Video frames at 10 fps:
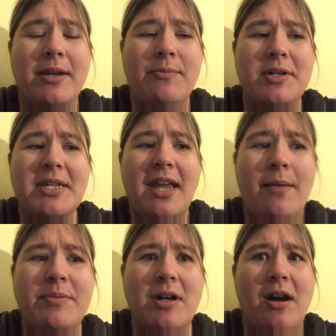It was
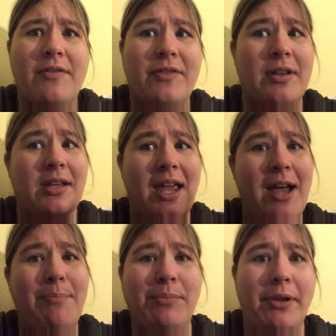capped off and the
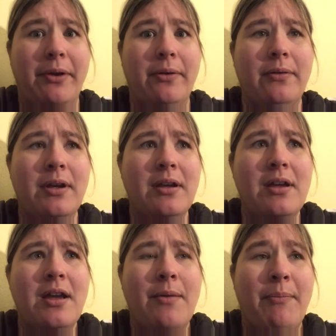cap blew.
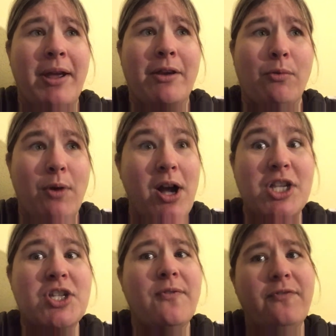My
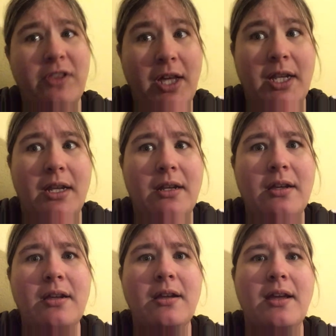garage flooded
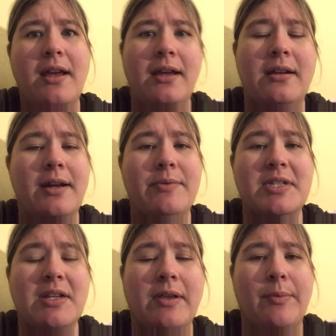and I
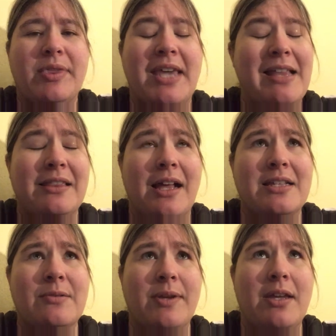was dealing with that
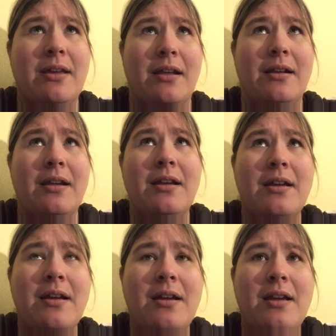last week, and
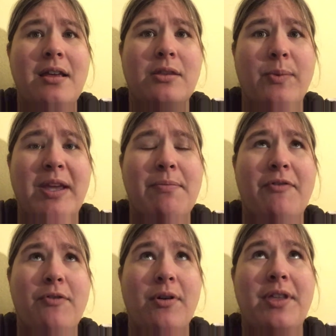the week
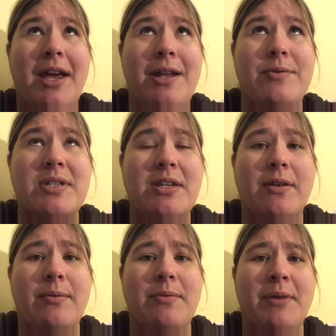before that I was
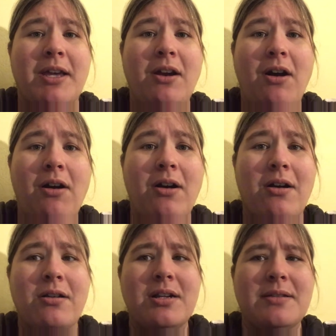dealing with my
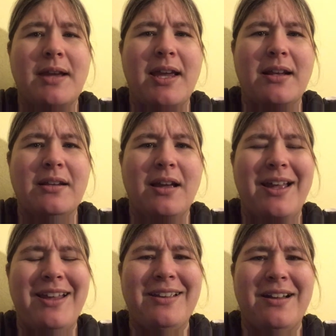car because I
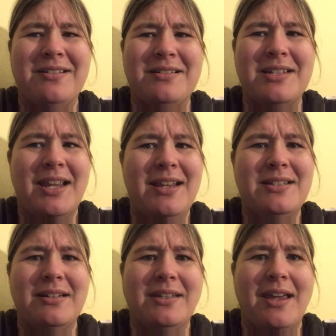had gotten
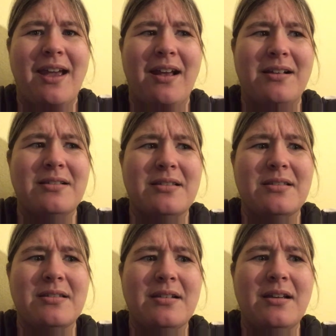tainted
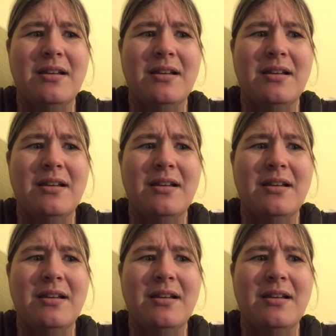gas.